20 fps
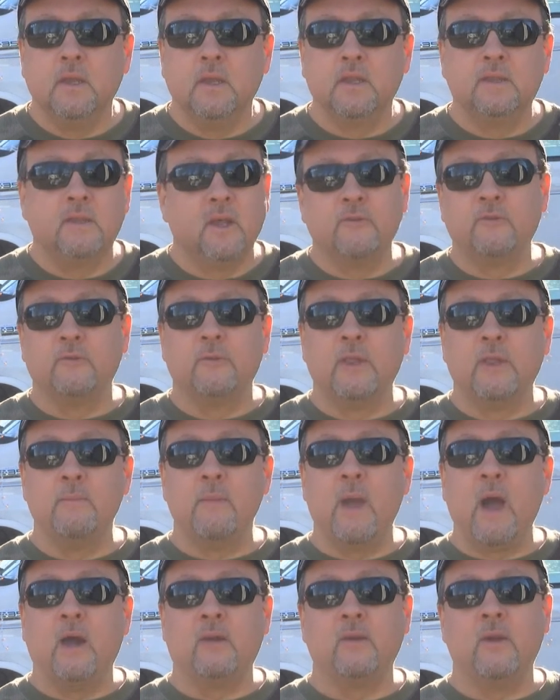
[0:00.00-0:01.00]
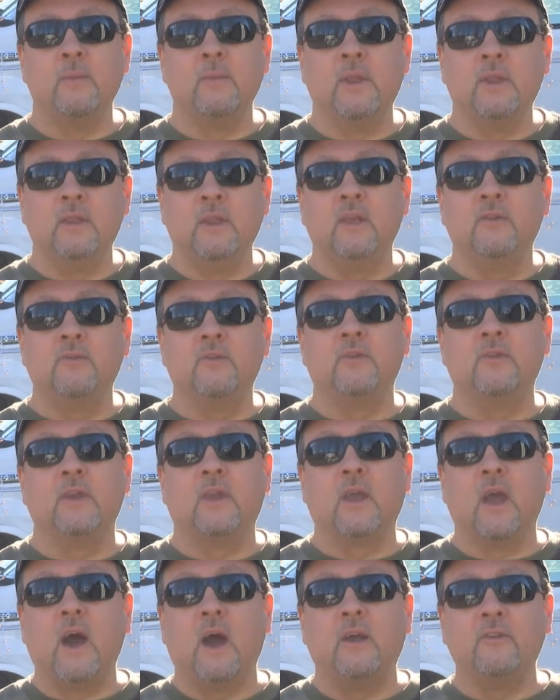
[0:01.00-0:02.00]
It doesn't really matter. I mean, these are the
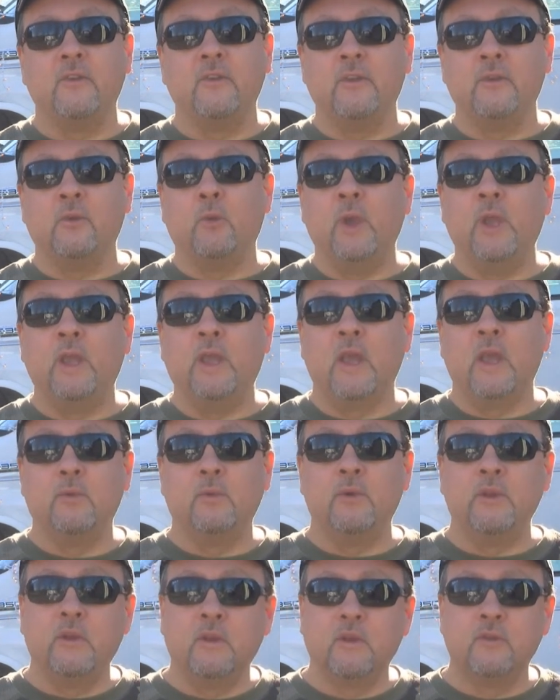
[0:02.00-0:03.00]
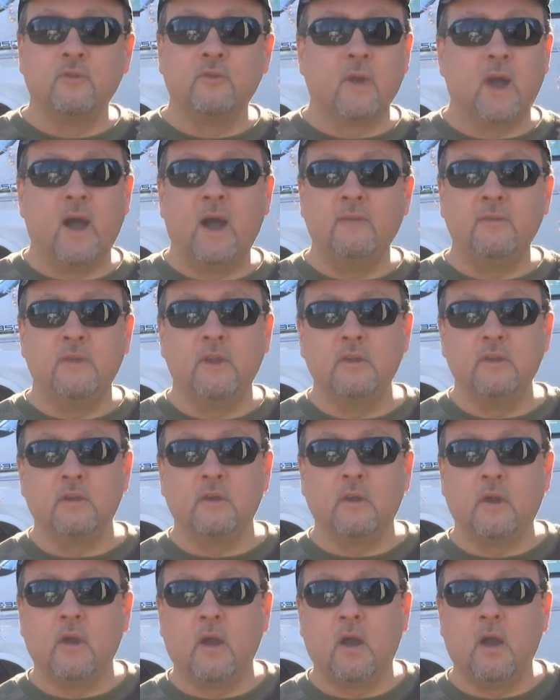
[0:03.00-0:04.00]
guys on the weekend when you're driving in
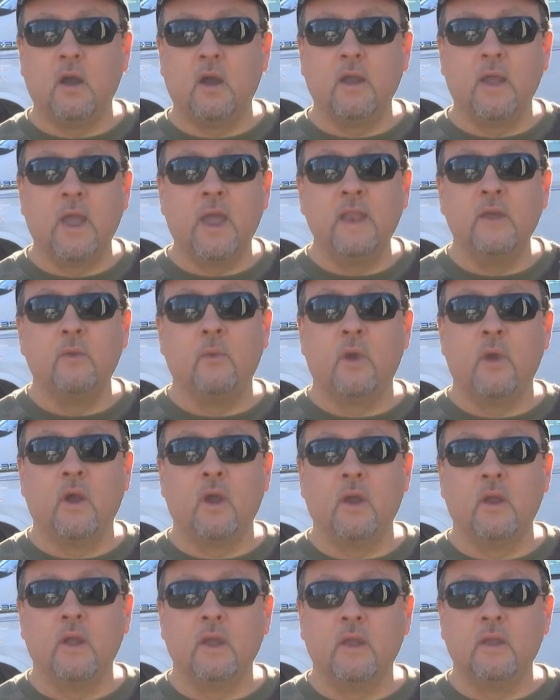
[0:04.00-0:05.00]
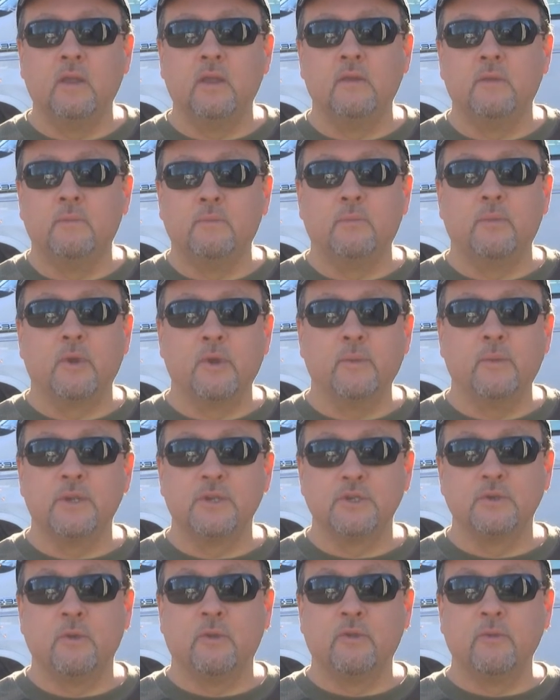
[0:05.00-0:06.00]
your car anywhere in pretty
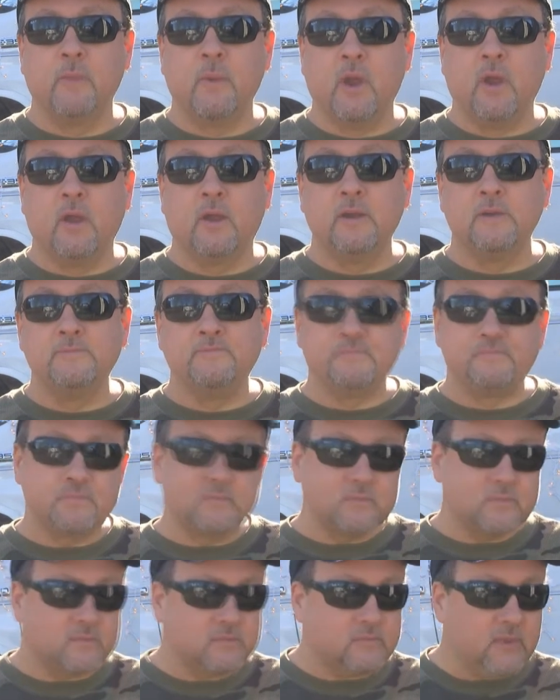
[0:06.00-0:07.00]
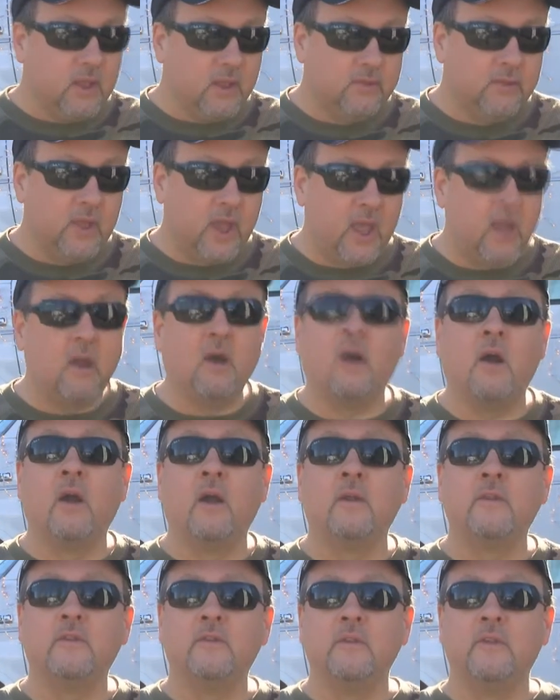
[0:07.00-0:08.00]
much North America. They
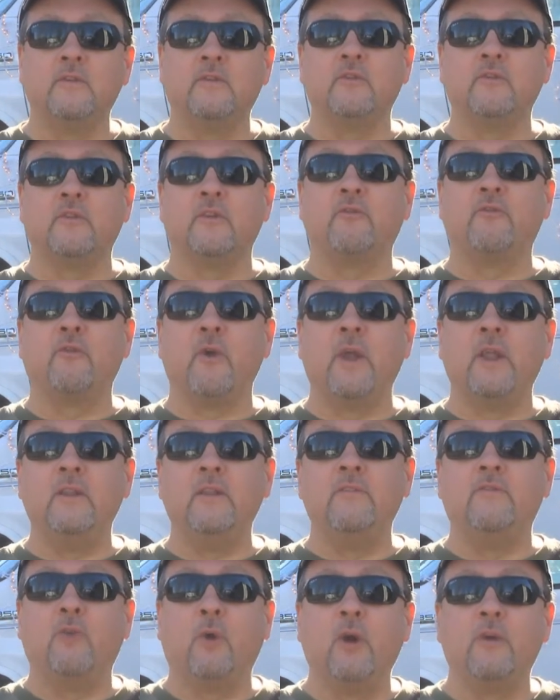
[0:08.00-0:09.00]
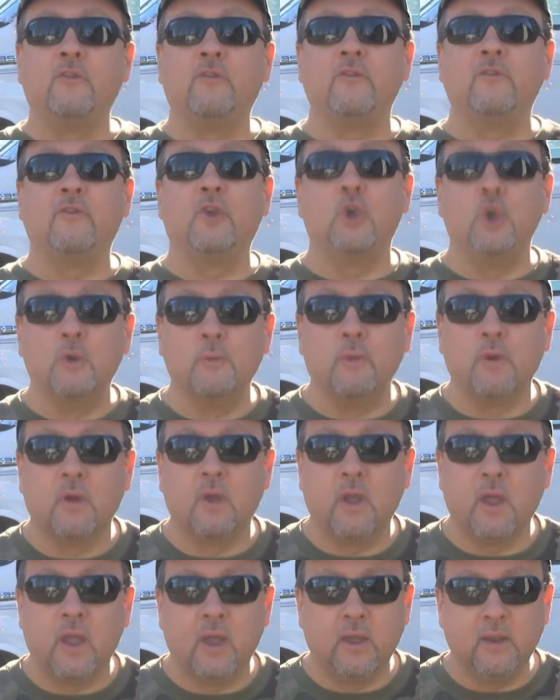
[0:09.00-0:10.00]
are just a friendly voice of
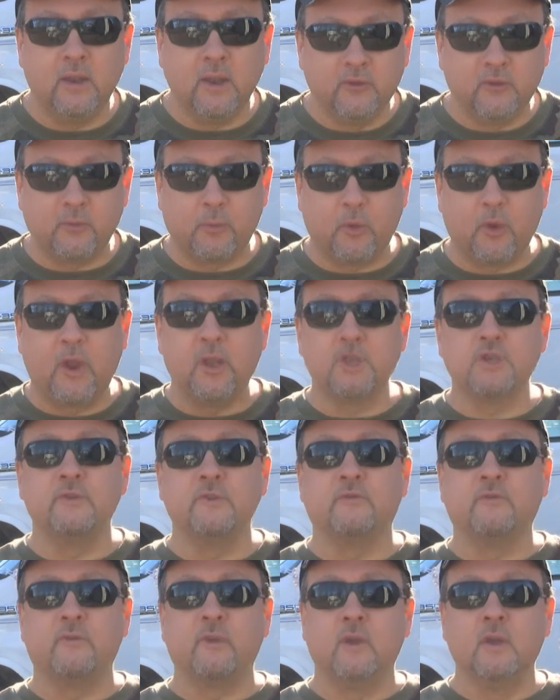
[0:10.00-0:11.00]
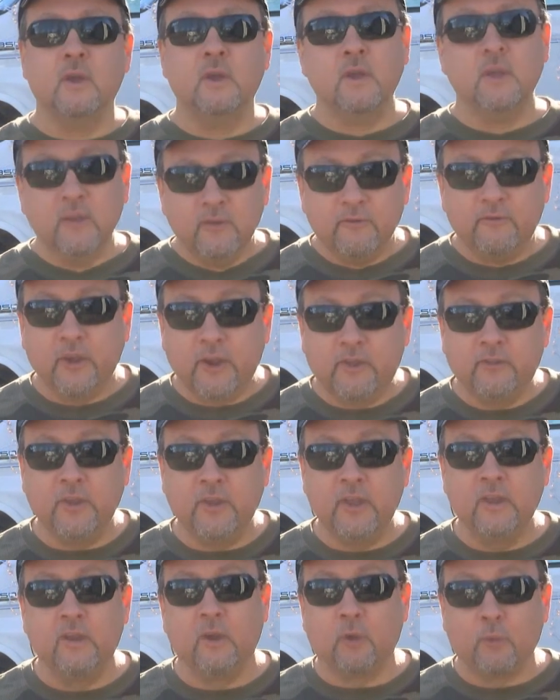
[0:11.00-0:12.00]
humor and inspiration for
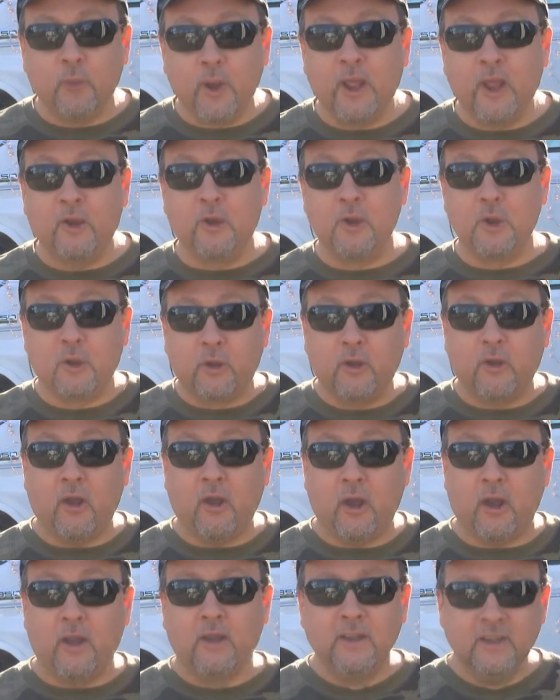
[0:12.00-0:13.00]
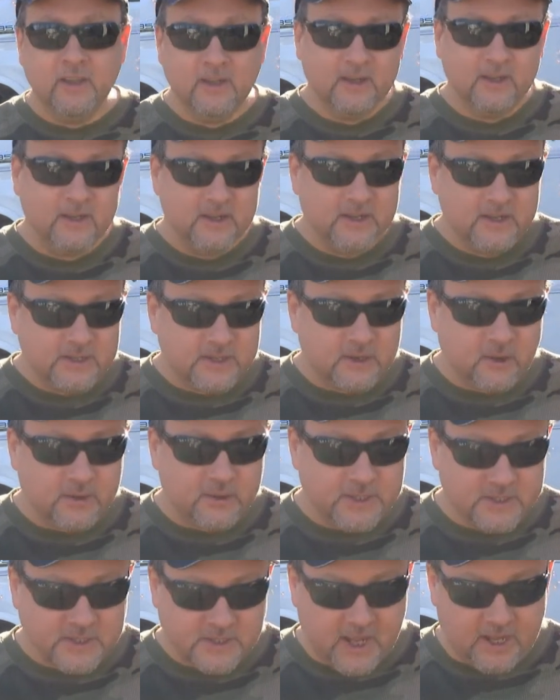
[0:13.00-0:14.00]
fixing your rig or your car. So
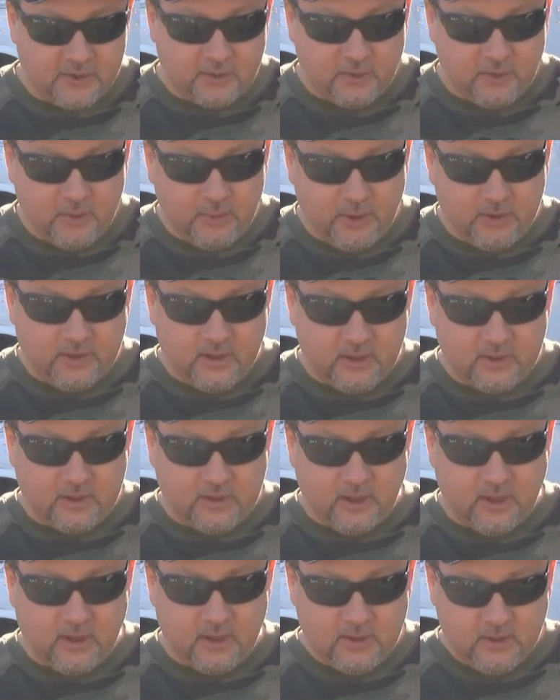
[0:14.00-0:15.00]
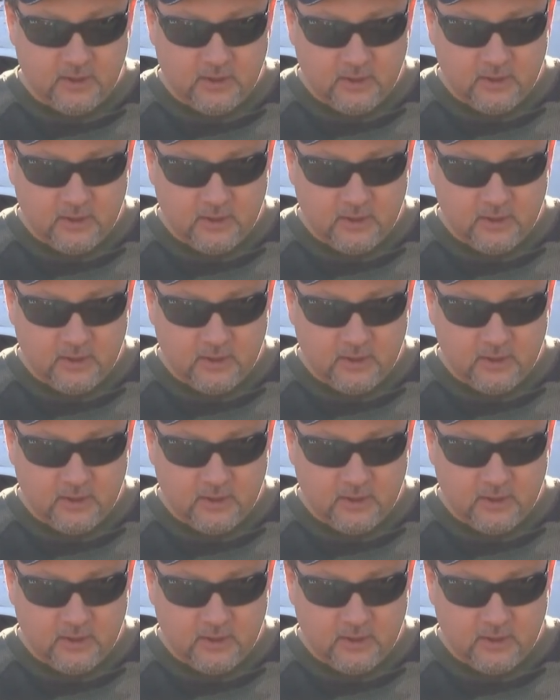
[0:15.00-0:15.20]
it's a sad tribute that